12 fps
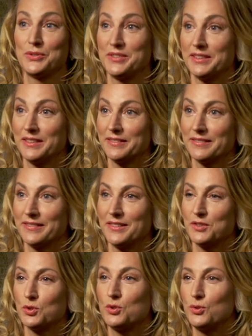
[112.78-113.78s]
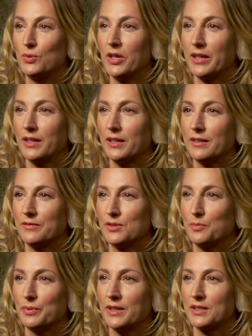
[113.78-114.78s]
you did? Yeah. So do you like kind of
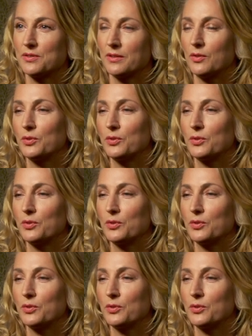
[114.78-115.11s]
supernatural,